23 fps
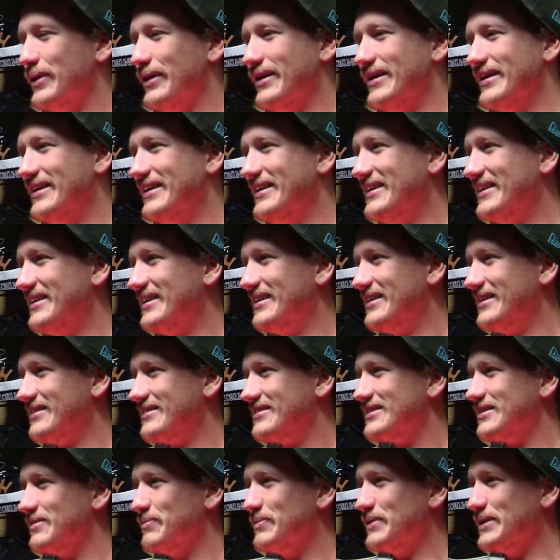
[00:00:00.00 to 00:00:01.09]
But
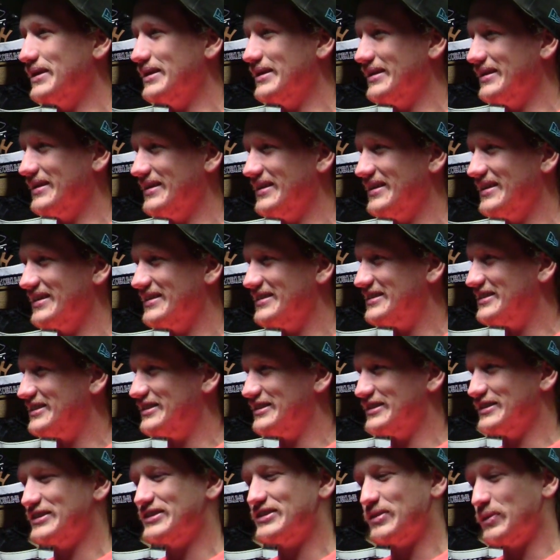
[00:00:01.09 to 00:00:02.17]
to me,
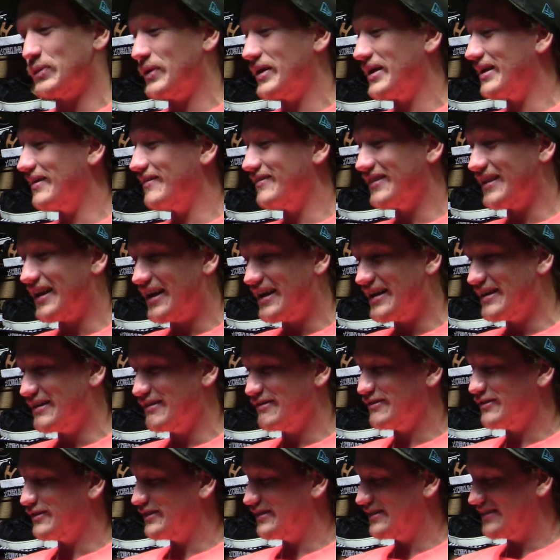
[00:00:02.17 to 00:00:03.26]
it's just a way of
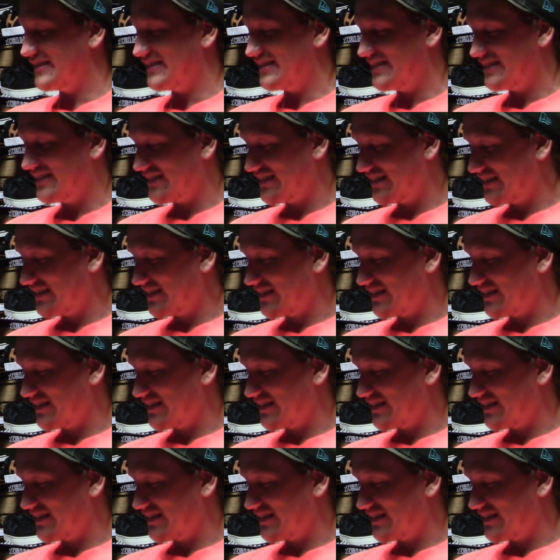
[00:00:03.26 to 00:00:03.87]
life, and